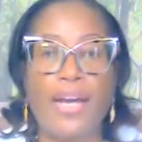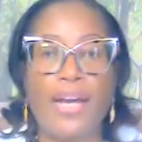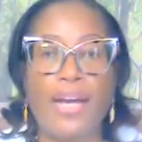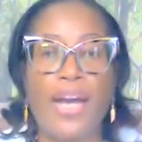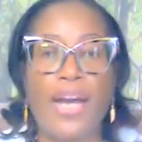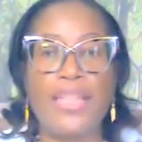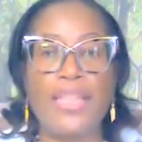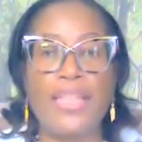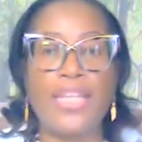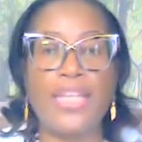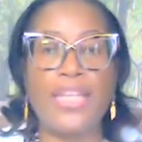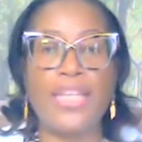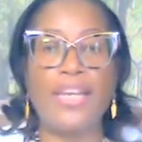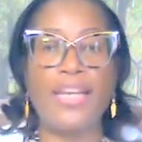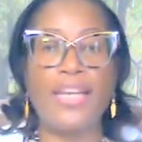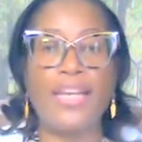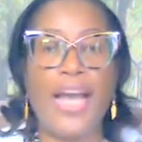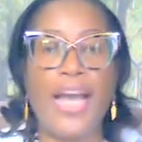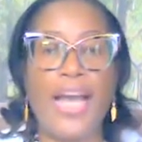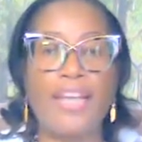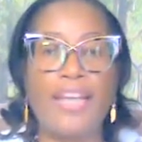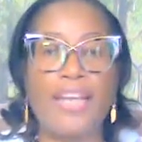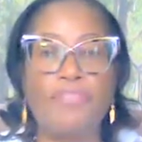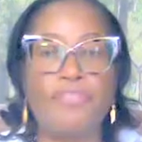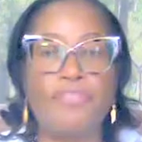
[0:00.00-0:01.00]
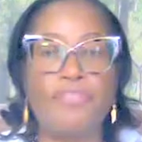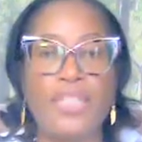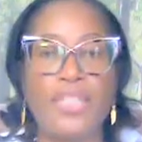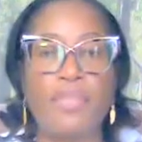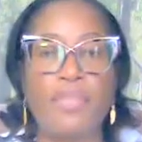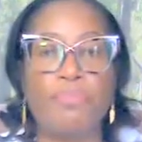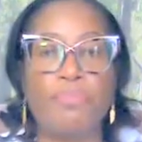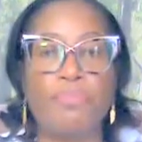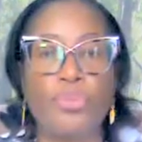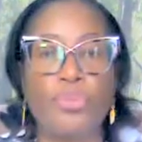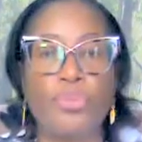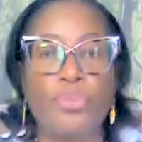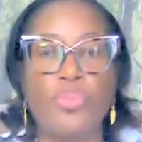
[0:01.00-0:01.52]
and their life is
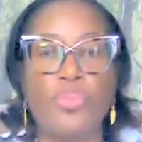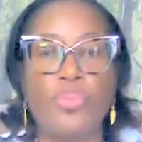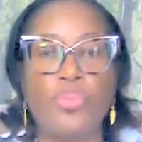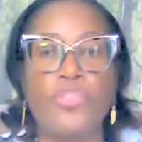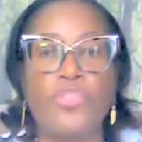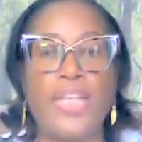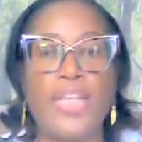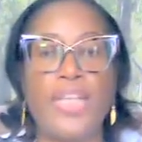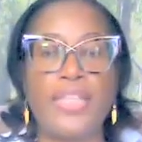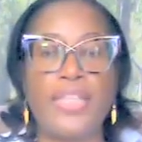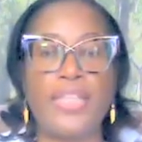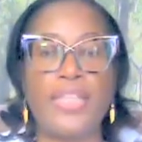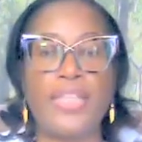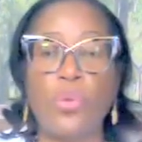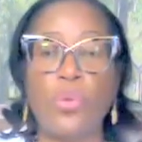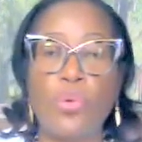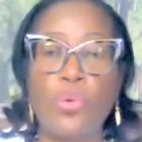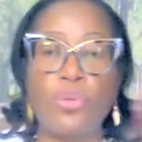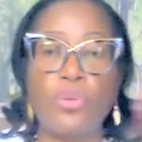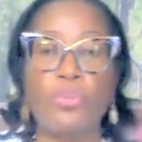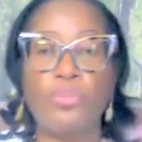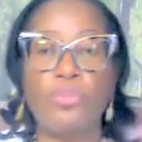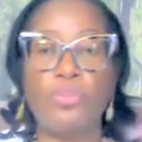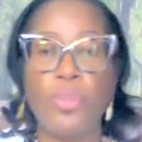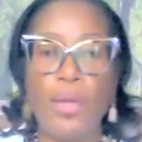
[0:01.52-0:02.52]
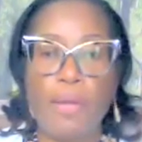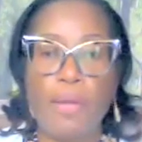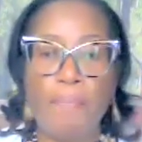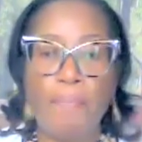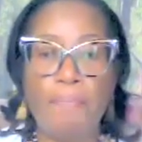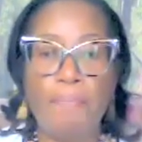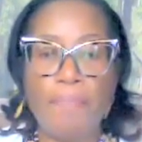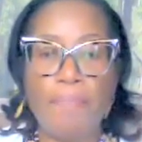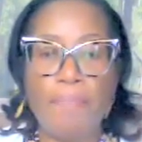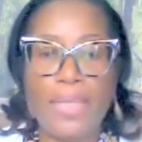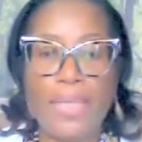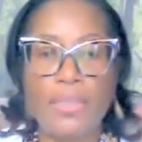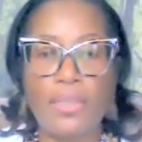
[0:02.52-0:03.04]
improved, and their own
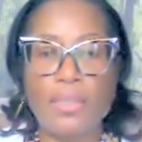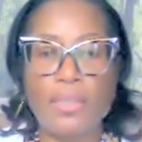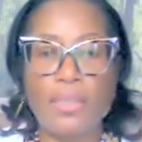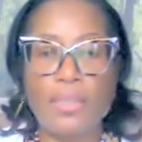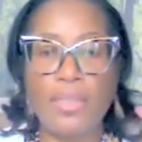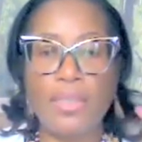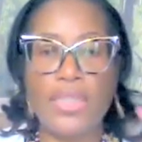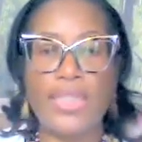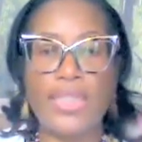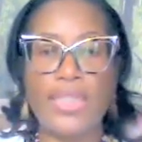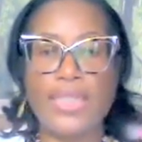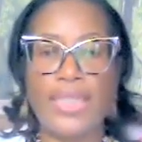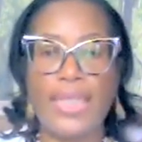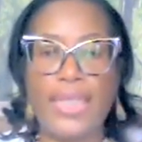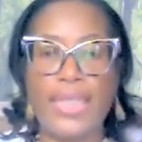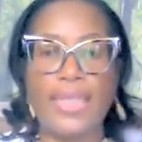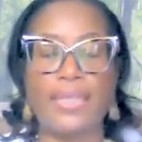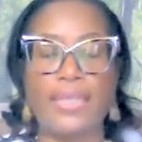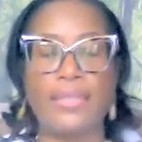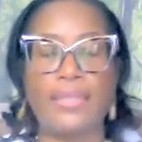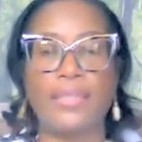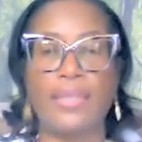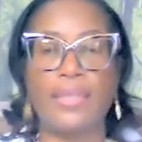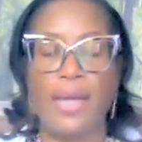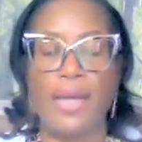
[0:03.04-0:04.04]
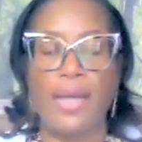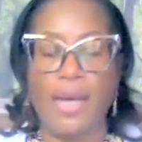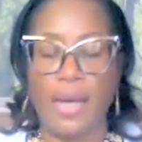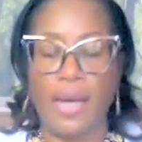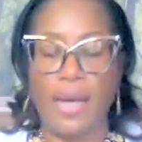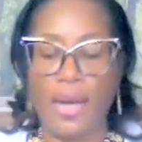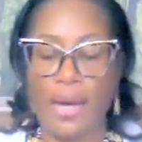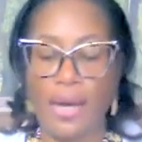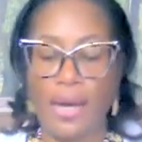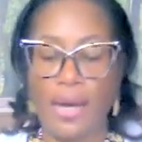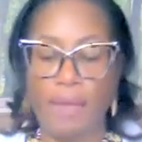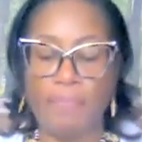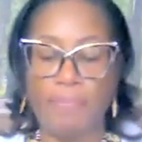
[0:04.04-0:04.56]
mental state
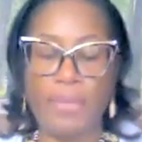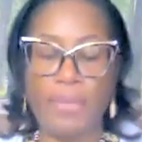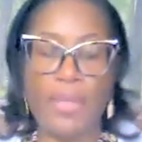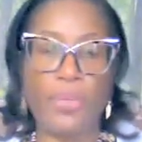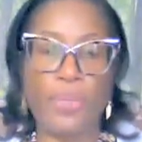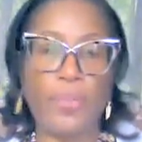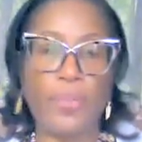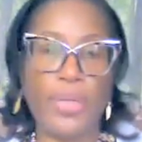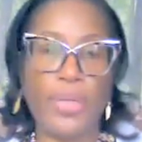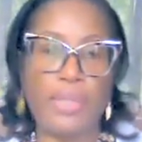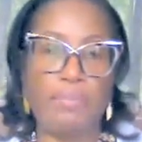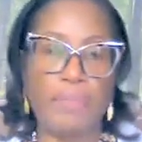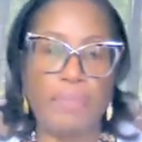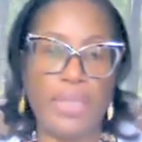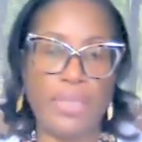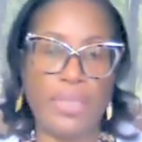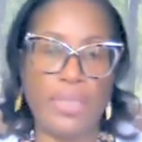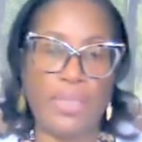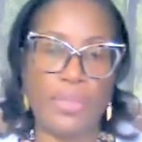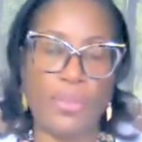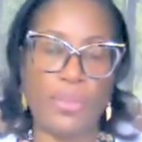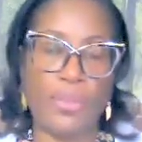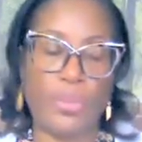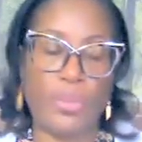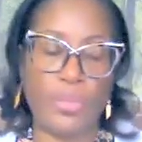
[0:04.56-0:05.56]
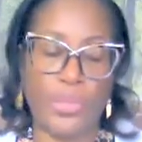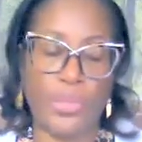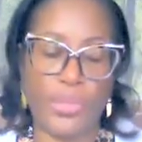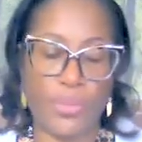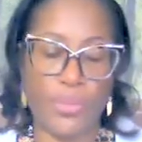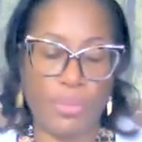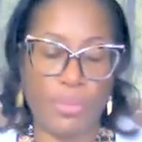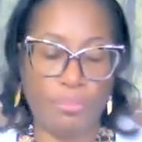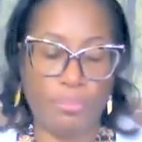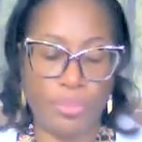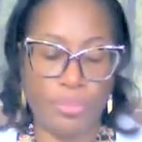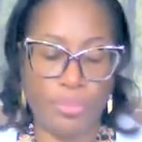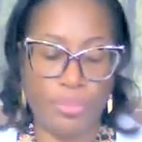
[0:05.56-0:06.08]
and well-being is also
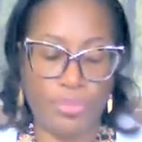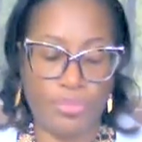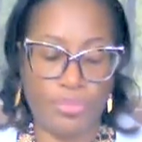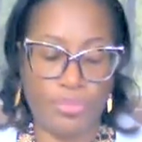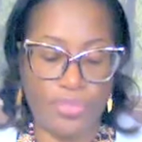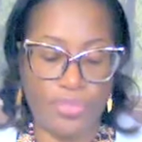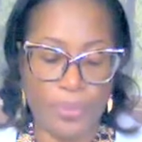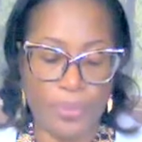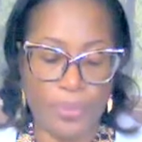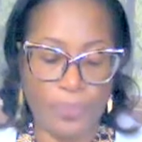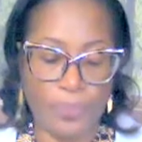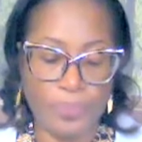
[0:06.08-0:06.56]
improved.